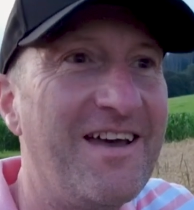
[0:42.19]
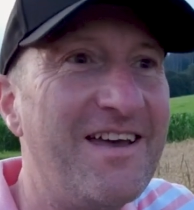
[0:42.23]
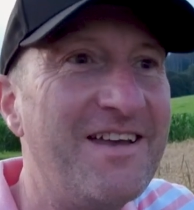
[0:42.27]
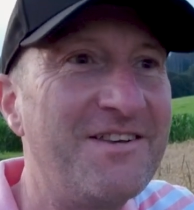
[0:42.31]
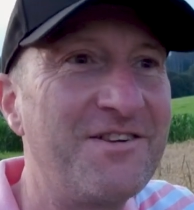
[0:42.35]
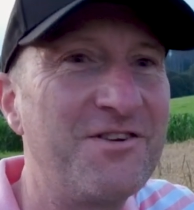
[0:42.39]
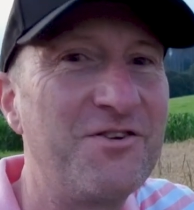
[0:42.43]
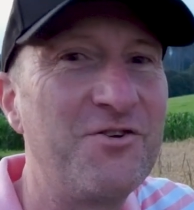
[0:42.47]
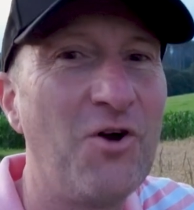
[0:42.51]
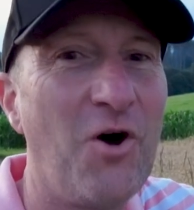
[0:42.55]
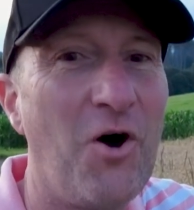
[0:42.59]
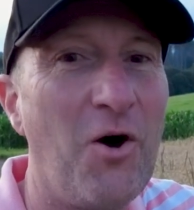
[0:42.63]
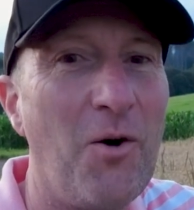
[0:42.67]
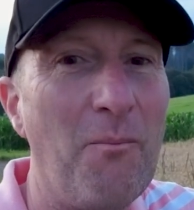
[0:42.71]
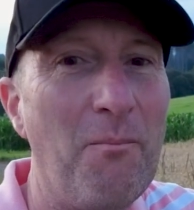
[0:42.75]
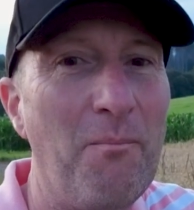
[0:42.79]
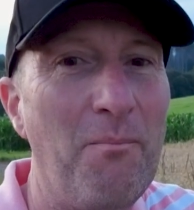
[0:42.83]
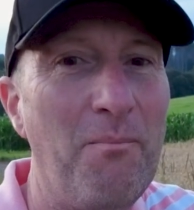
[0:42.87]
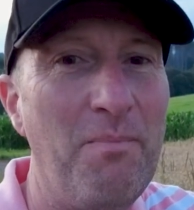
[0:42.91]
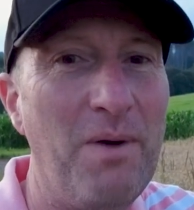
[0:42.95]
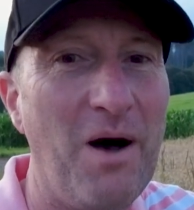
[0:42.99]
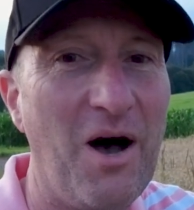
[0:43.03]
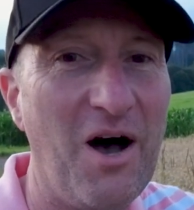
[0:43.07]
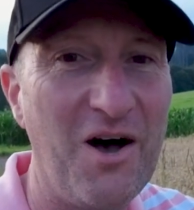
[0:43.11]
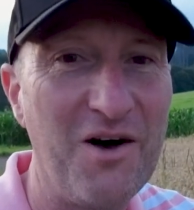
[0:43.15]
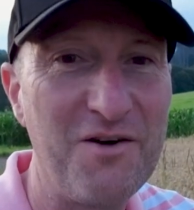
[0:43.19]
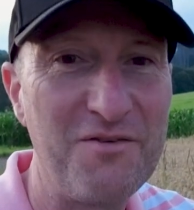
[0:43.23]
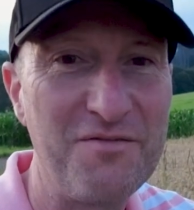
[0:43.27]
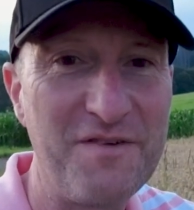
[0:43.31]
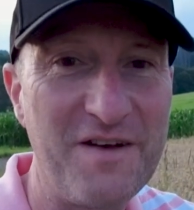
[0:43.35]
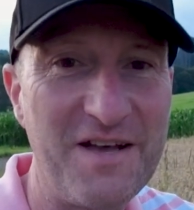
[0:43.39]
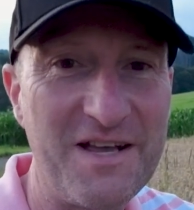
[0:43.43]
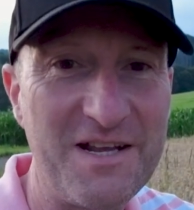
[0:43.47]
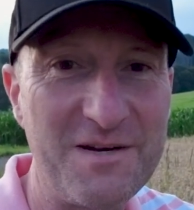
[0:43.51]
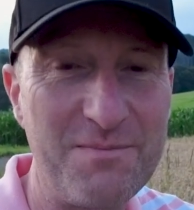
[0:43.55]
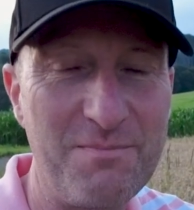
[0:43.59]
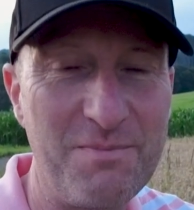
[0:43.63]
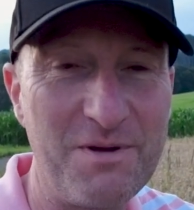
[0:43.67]
It's not
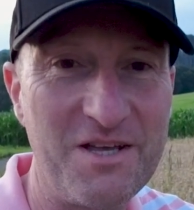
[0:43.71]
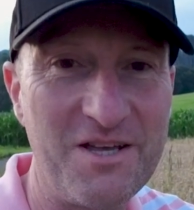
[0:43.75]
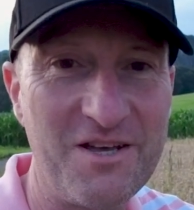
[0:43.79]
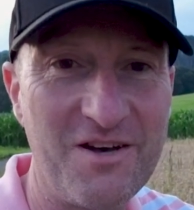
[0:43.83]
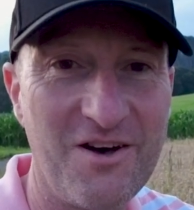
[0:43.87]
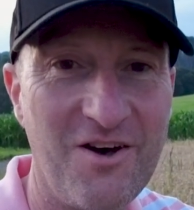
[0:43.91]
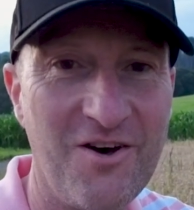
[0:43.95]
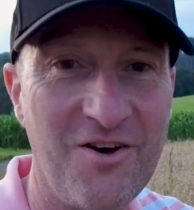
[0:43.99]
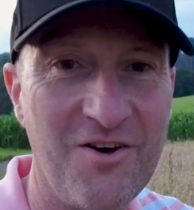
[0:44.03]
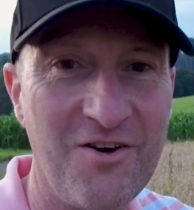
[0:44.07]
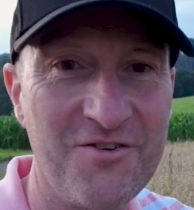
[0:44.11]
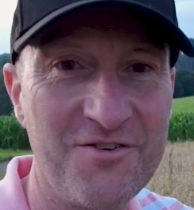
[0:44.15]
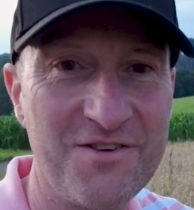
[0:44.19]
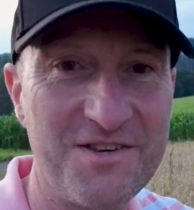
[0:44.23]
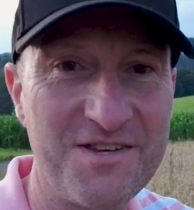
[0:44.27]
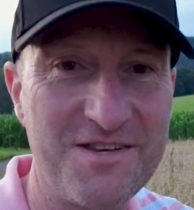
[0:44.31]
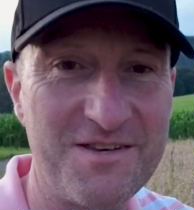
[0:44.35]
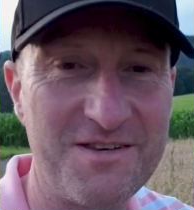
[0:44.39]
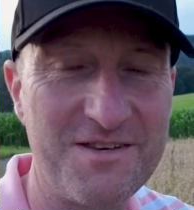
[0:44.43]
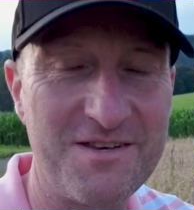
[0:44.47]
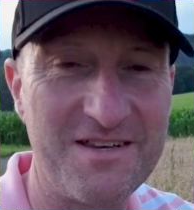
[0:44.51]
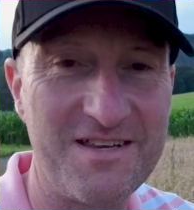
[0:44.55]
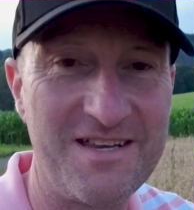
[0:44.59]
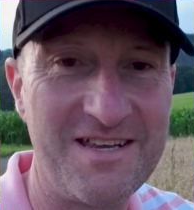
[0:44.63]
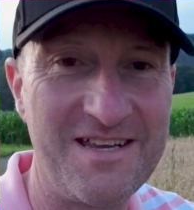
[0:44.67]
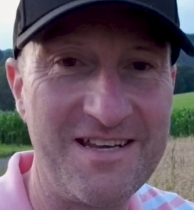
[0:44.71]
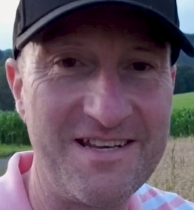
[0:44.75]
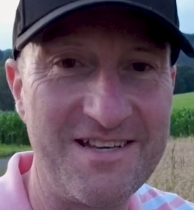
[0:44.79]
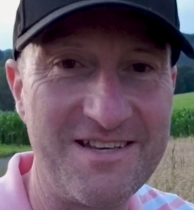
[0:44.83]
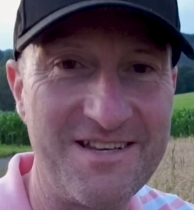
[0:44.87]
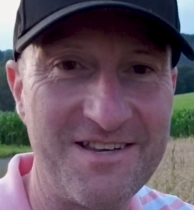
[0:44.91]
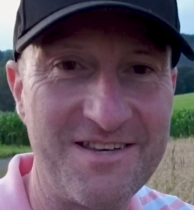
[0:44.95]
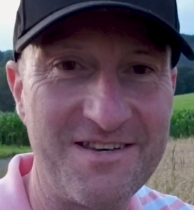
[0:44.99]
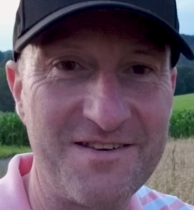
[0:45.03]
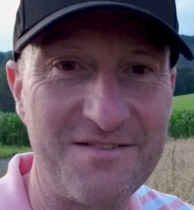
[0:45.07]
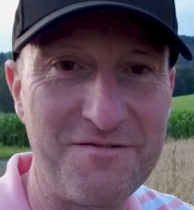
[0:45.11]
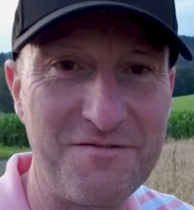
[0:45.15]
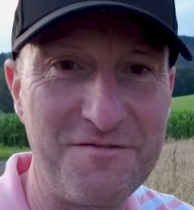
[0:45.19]
perfect because it
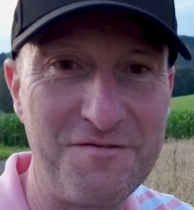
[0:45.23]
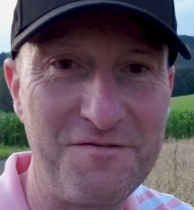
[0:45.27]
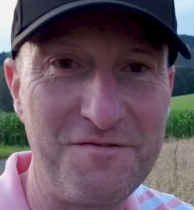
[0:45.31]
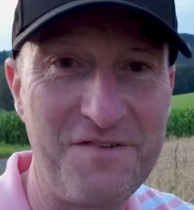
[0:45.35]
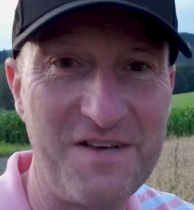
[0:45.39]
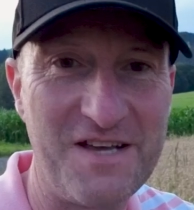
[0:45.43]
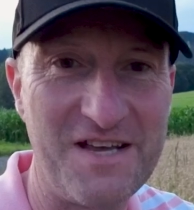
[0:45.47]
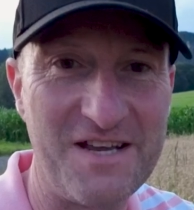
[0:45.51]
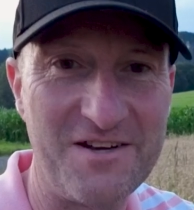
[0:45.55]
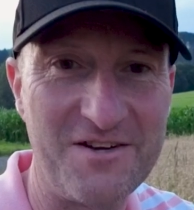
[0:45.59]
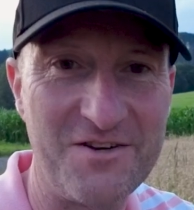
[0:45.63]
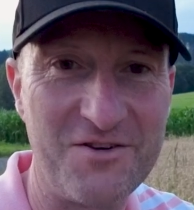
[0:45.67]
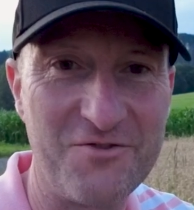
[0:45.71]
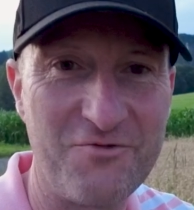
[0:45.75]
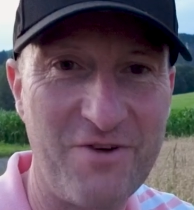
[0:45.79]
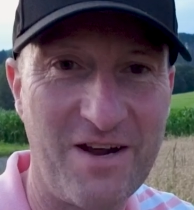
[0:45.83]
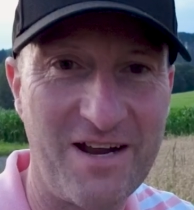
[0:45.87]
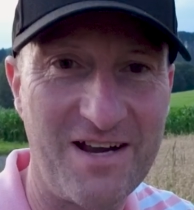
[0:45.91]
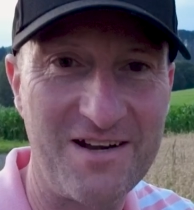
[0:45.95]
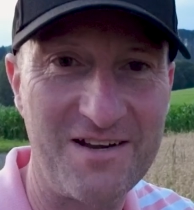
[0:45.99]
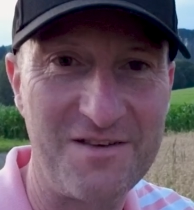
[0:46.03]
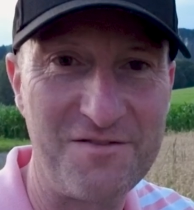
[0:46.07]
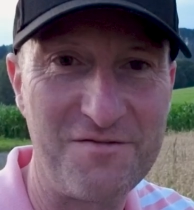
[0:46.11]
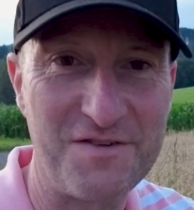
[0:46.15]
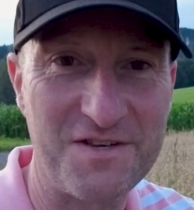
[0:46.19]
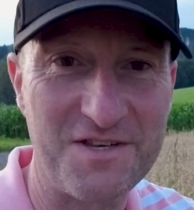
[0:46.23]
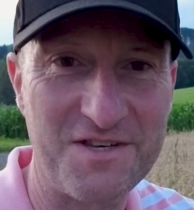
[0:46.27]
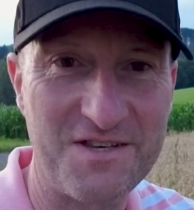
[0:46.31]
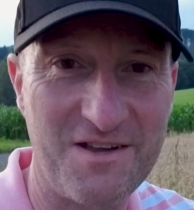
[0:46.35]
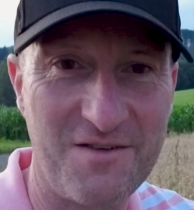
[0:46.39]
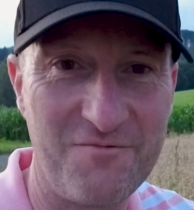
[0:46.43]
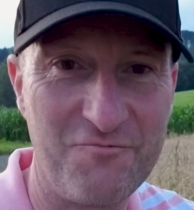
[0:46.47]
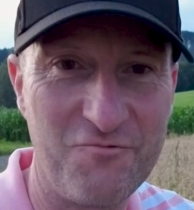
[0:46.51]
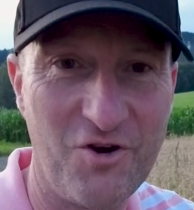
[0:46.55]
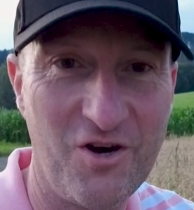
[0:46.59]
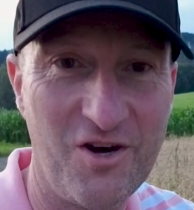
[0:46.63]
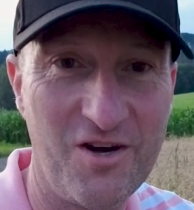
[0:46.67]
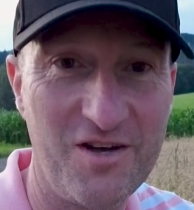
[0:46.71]
doesn't fit directly for
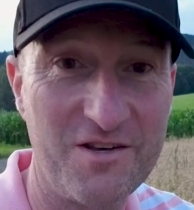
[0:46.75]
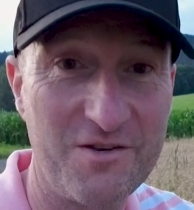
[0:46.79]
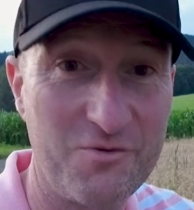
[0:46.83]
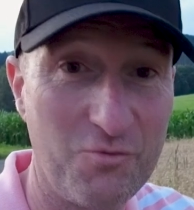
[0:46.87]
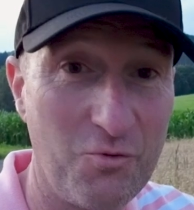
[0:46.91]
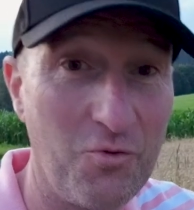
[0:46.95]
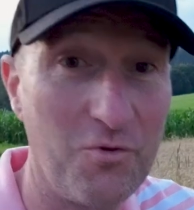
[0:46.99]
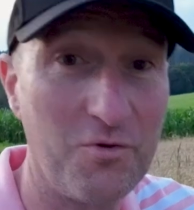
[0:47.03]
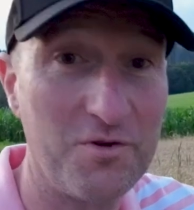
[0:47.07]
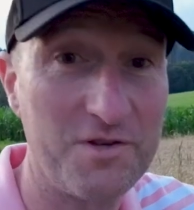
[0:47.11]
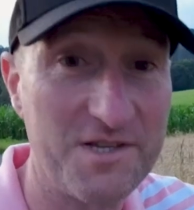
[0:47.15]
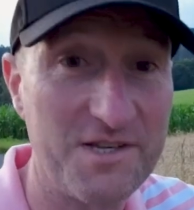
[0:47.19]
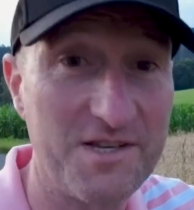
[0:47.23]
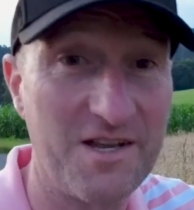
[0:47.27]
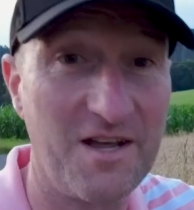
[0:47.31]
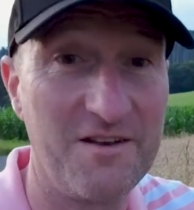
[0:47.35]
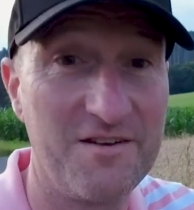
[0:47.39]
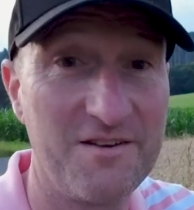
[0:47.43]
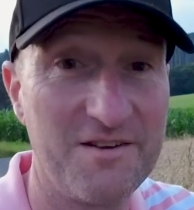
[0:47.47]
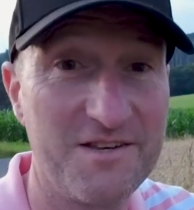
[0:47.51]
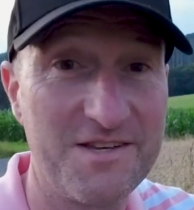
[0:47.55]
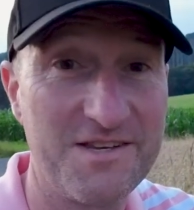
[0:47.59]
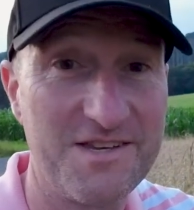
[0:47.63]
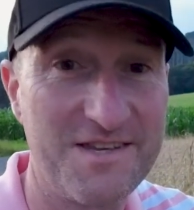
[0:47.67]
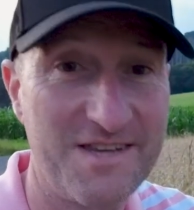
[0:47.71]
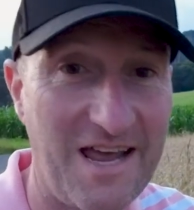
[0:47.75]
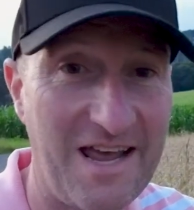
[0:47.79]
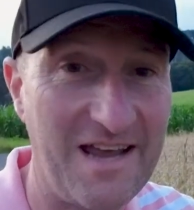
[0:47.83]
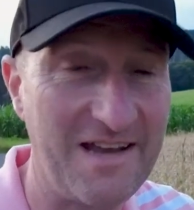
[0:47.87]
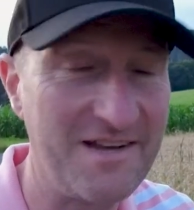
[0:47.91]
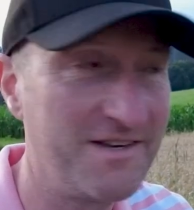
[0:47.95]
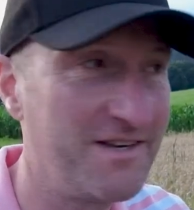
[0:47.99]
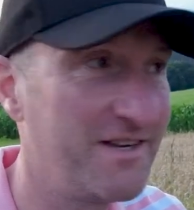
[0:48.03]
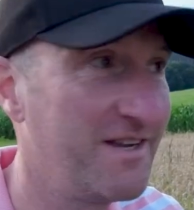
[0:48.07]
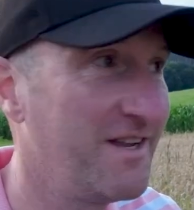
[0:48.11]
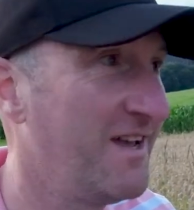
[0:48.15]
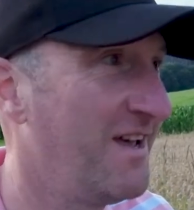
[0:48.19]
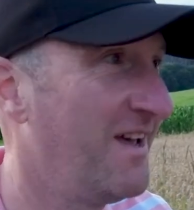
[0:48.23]
sunrise or
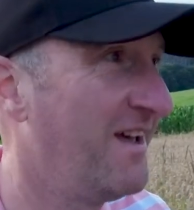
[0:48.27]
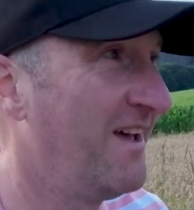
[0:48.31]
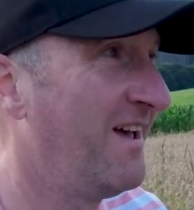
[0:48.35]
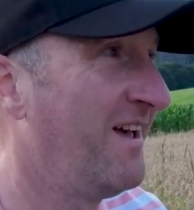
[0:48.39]
sunset.